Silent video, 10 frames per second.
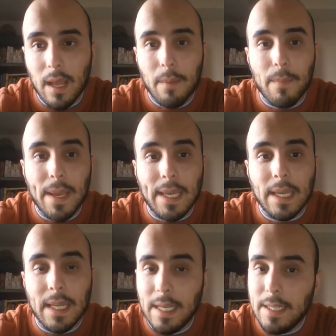making
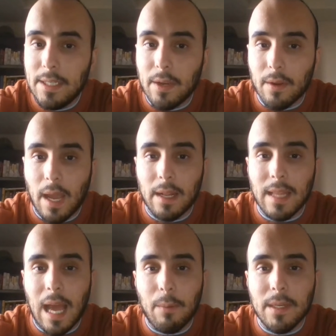it easier and
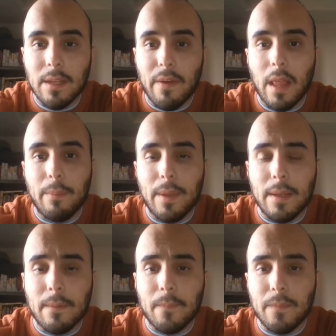allowing
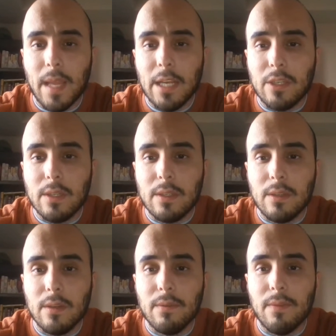developing nations
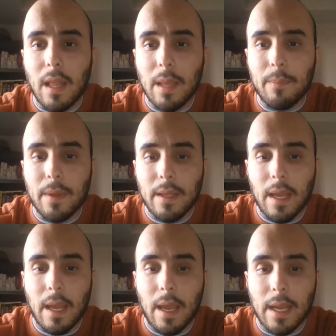to develop
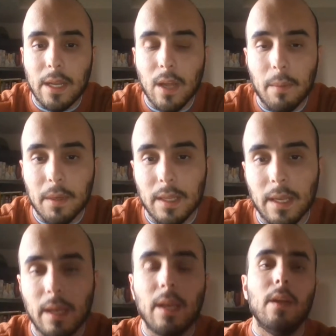
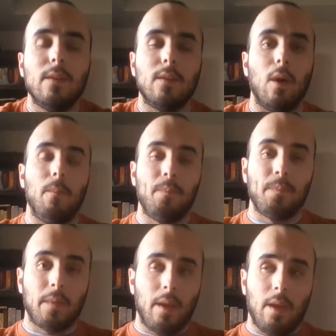economically. So
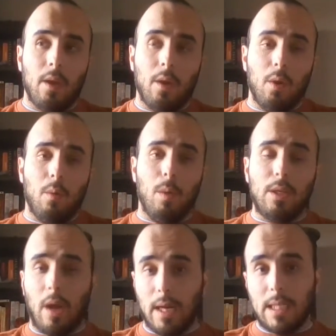we
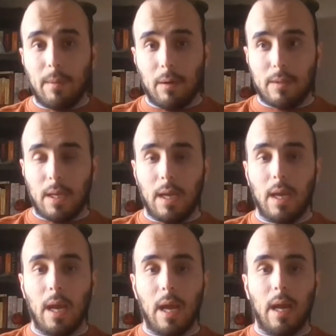talked about
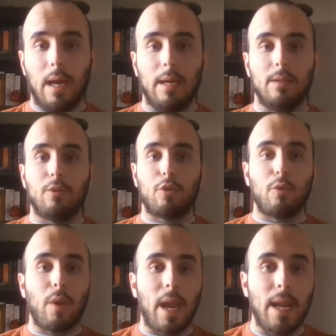
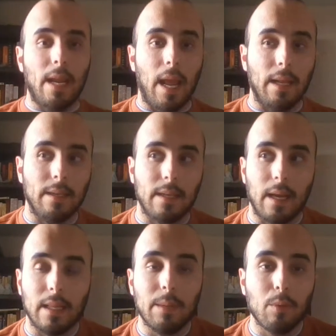trade and
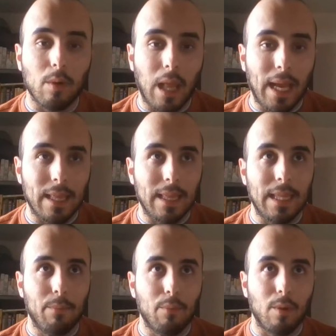
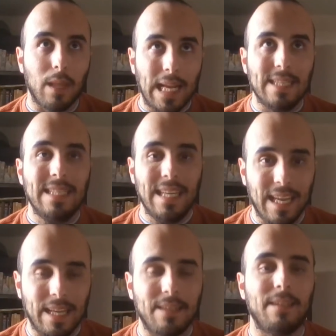liberalizing
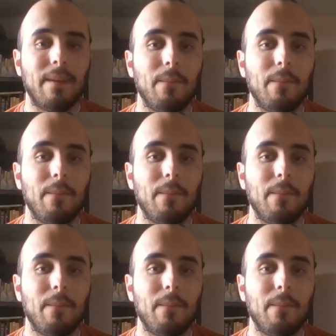it.